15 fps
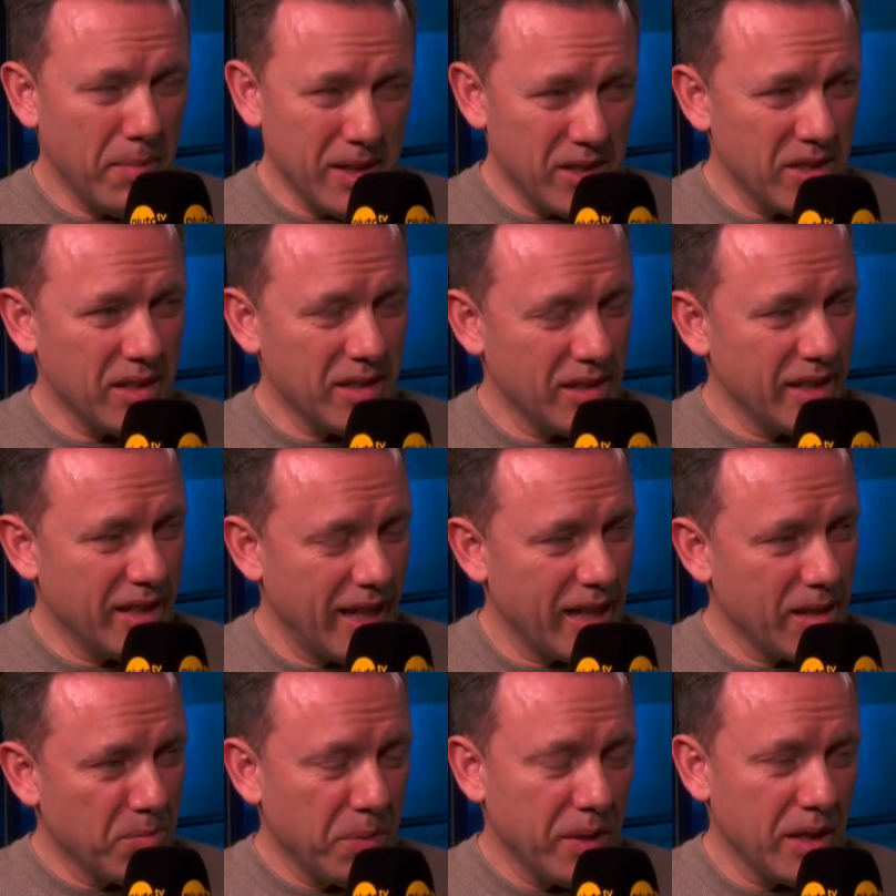Imagine
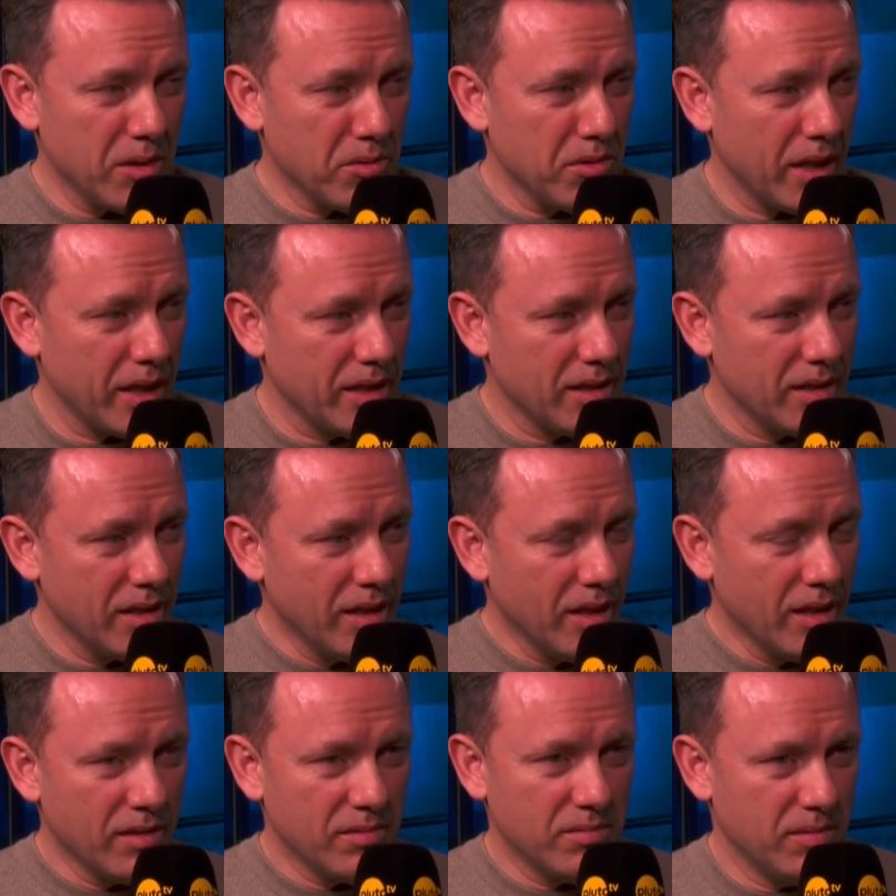getting Peter Wright
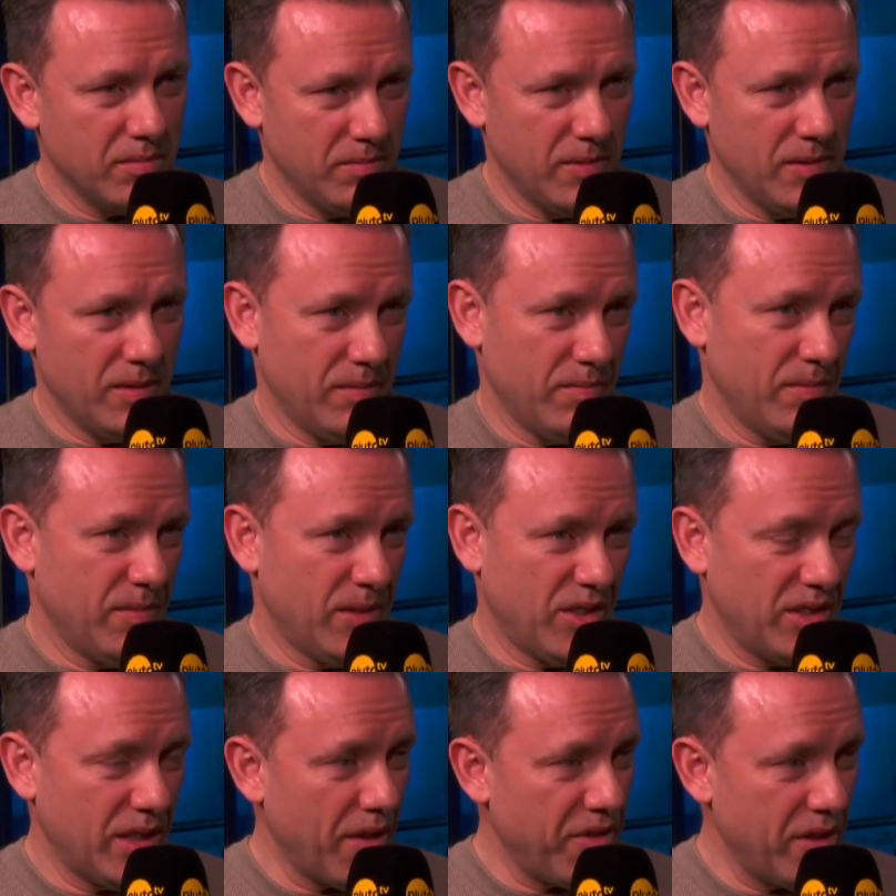
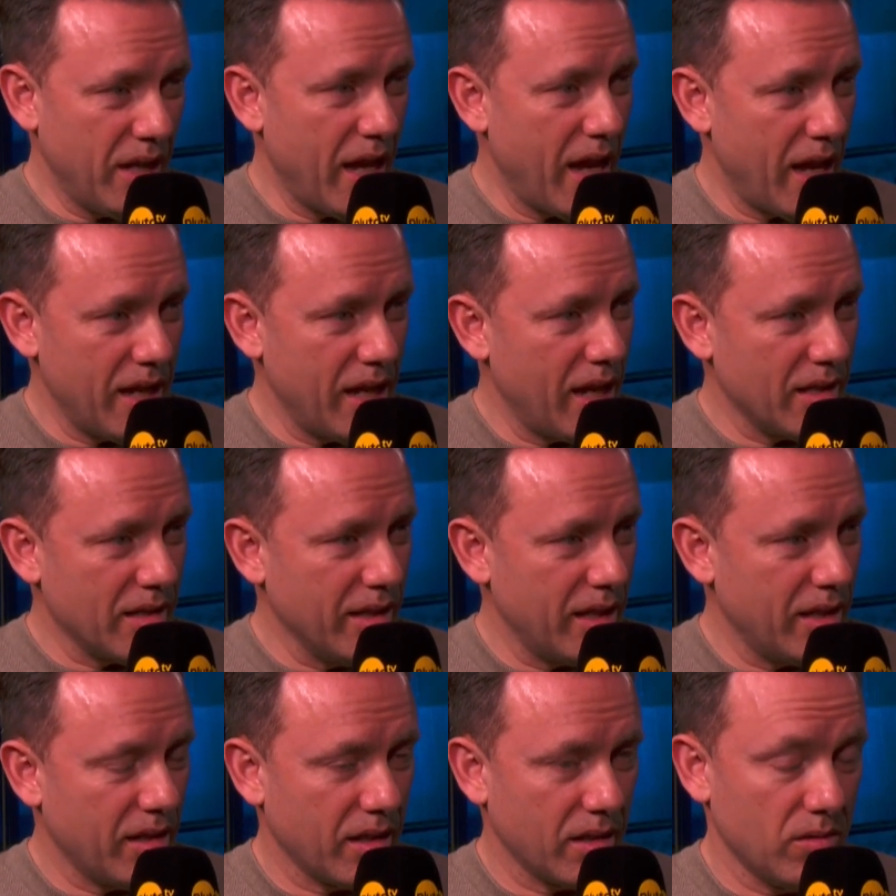7, 8 years
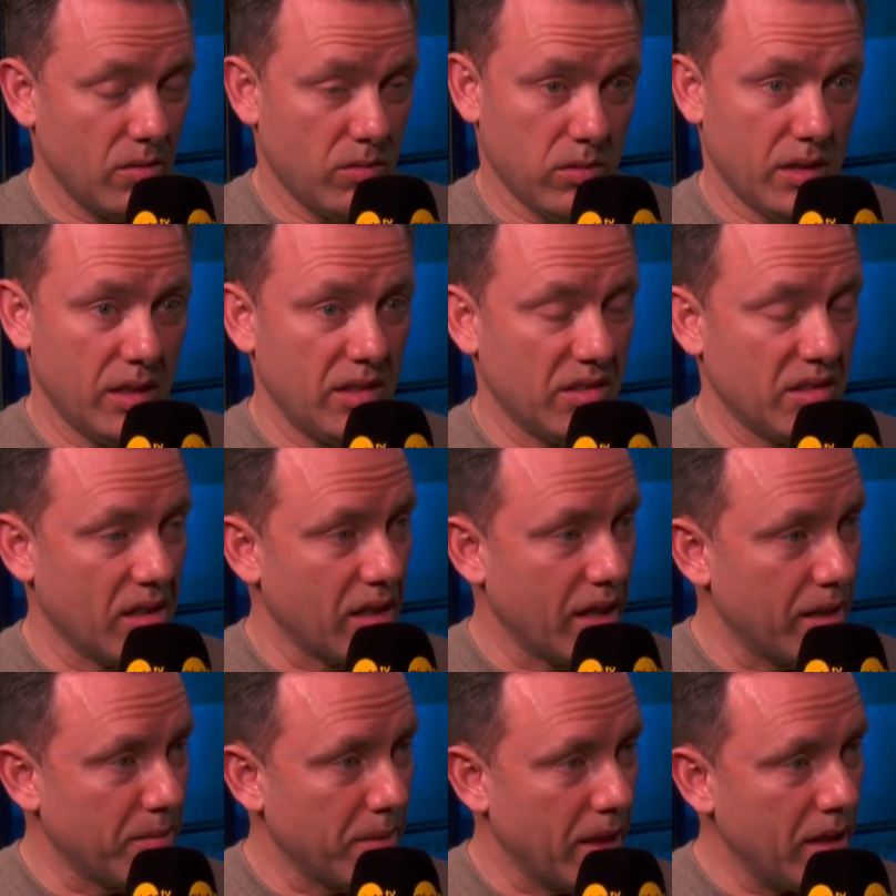later. You think, well, this is a
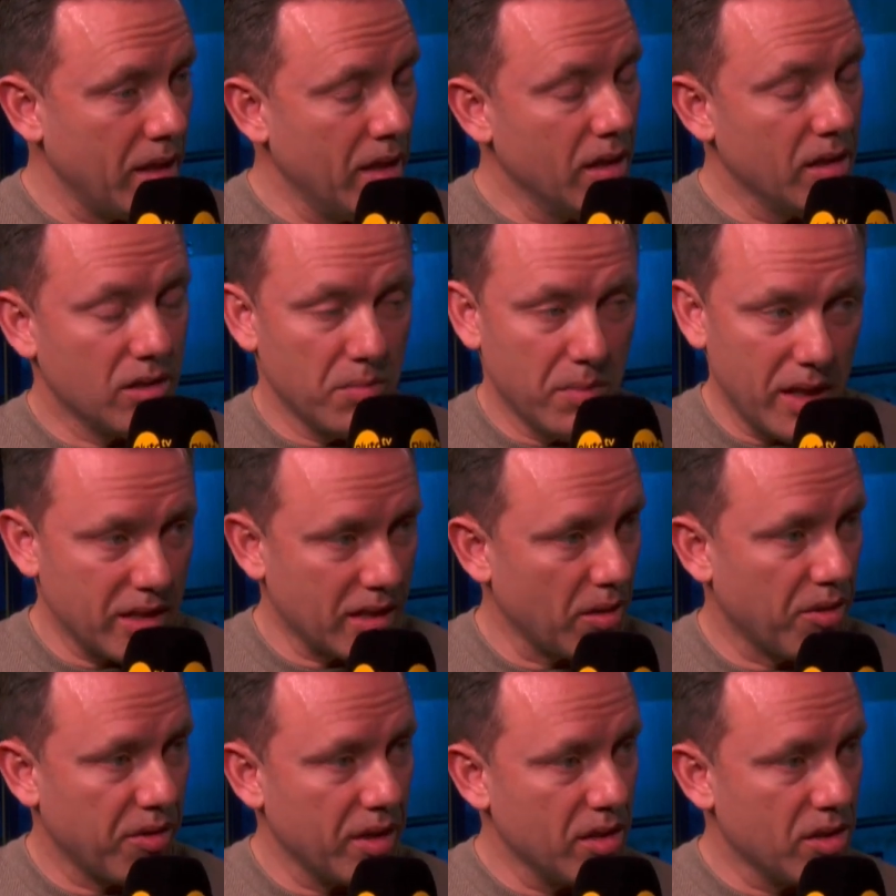nightmare. It's amazing how
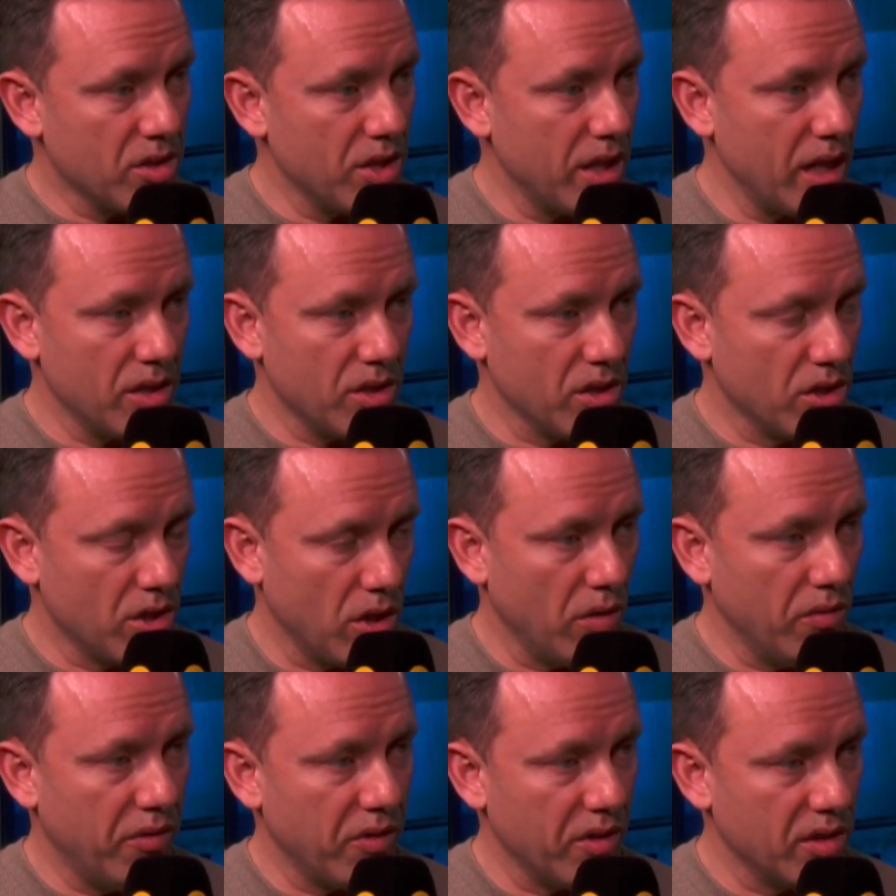things change, and
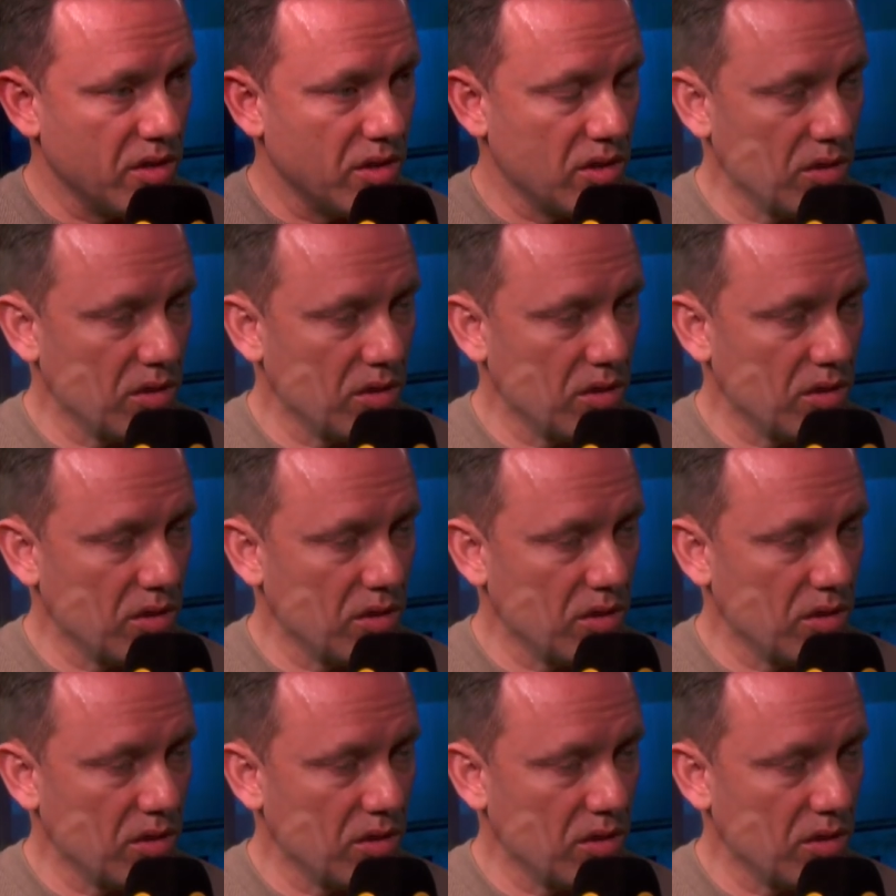confidence